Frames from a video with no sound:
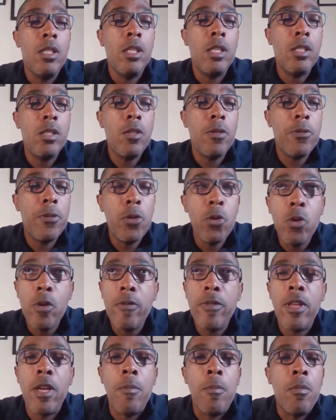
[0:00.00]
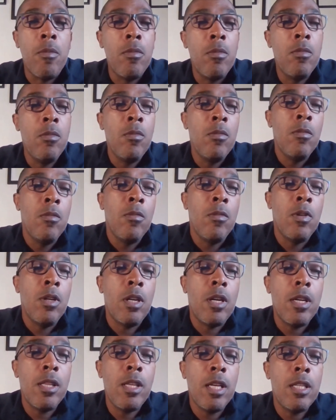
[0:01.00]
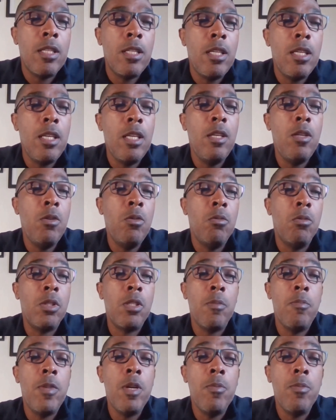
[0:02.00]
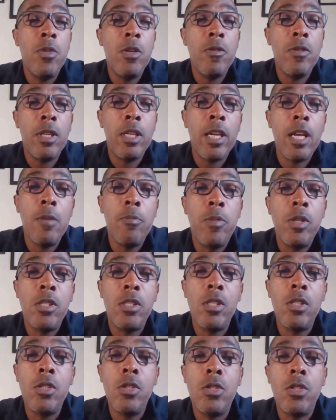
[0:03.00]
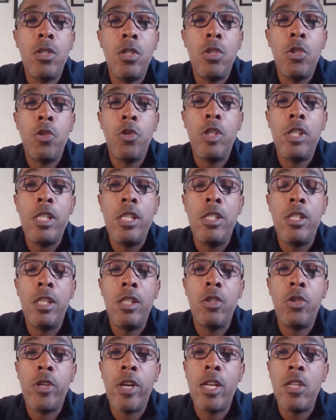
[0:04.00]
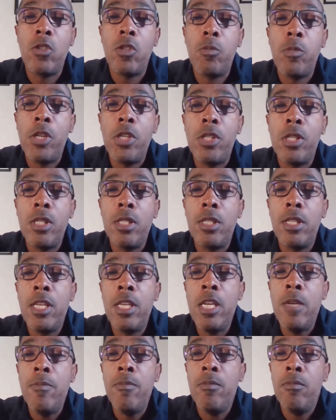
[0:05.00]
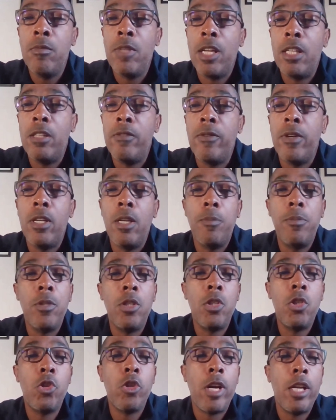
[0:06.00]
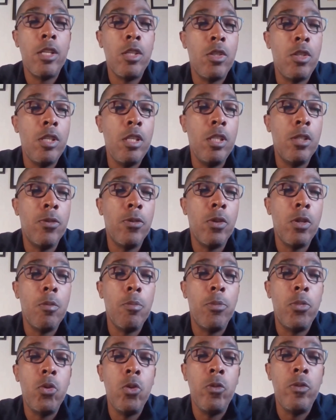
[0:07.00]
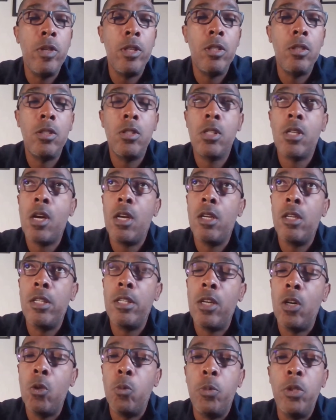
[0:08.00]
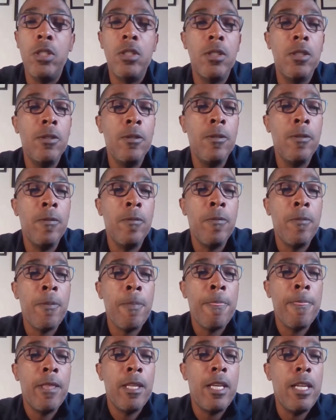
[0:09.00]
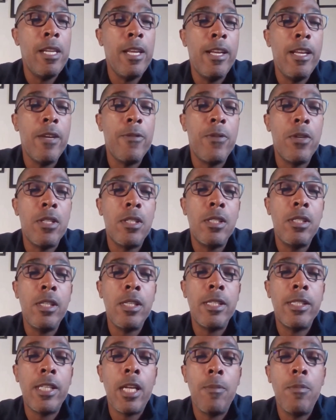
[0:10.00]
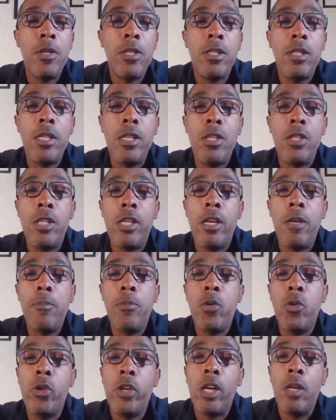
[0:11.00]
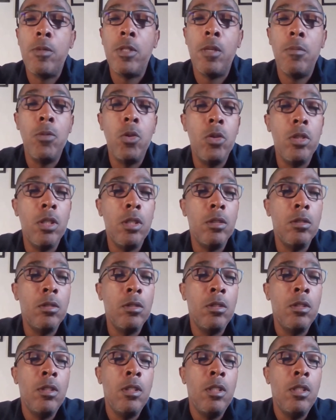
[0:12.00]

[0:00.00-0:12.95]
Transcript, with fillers: just a few of them are that he was a member of the campus's strategic transformation team that developed strategies for improving scholarly output. He led efforts to establish the engineering programs at Mona.